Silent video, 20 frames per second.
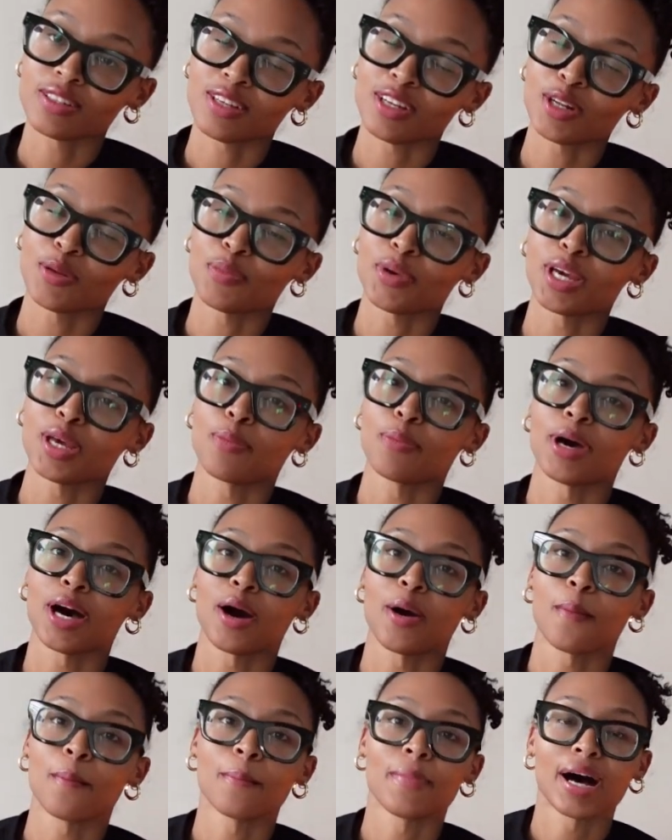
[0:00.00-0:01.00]
going to be
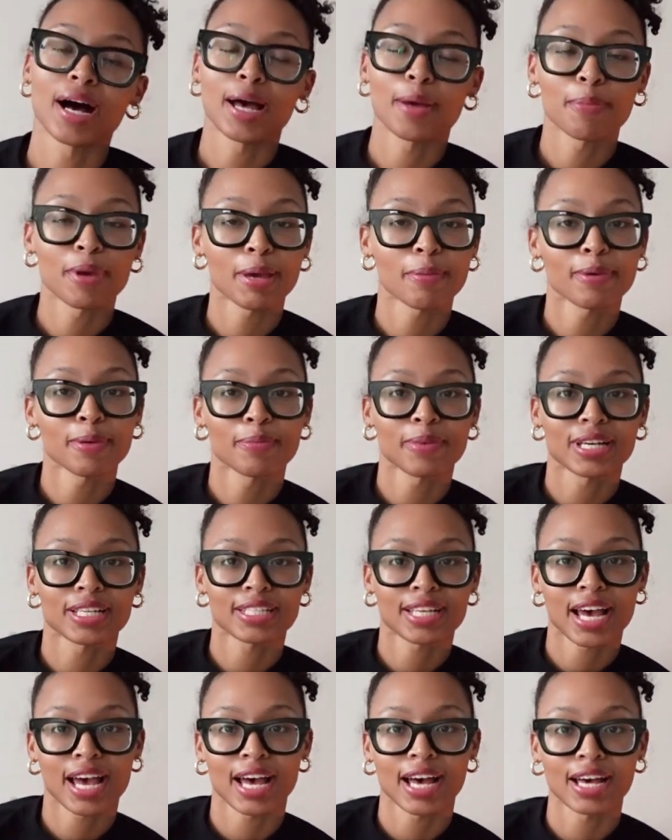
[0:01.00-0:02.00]
about my baby
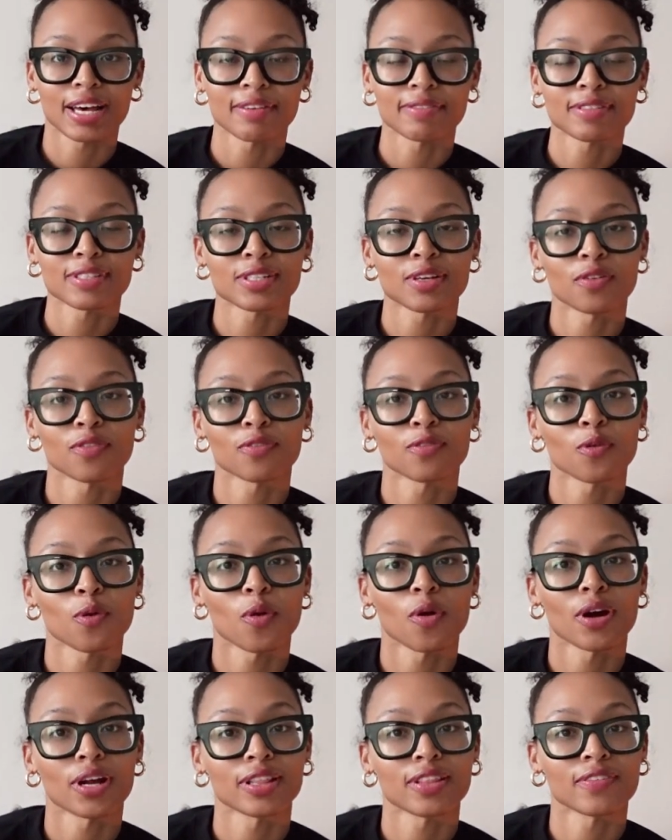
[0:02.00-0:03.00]
must-haves
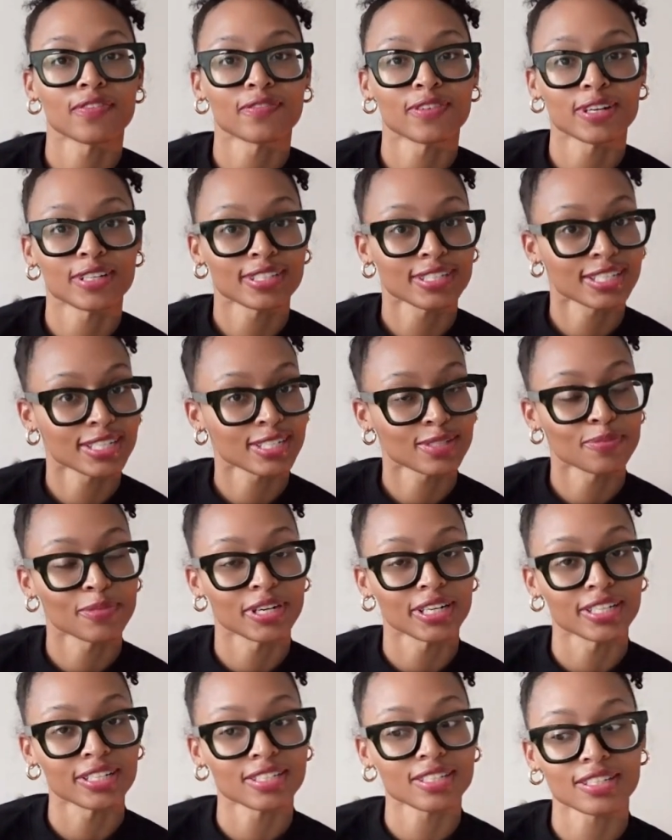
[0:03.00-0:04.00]
for the first 6
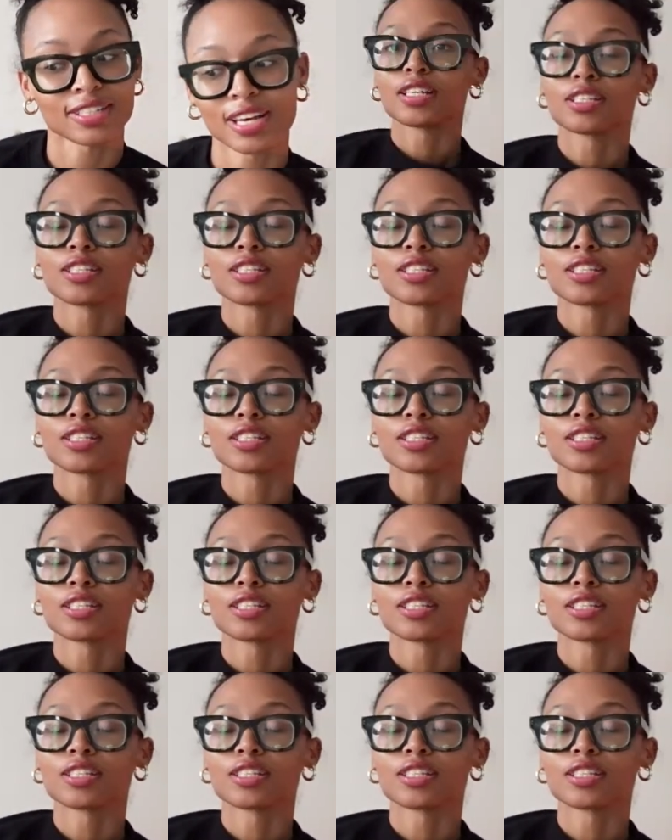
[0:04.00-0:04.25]
months.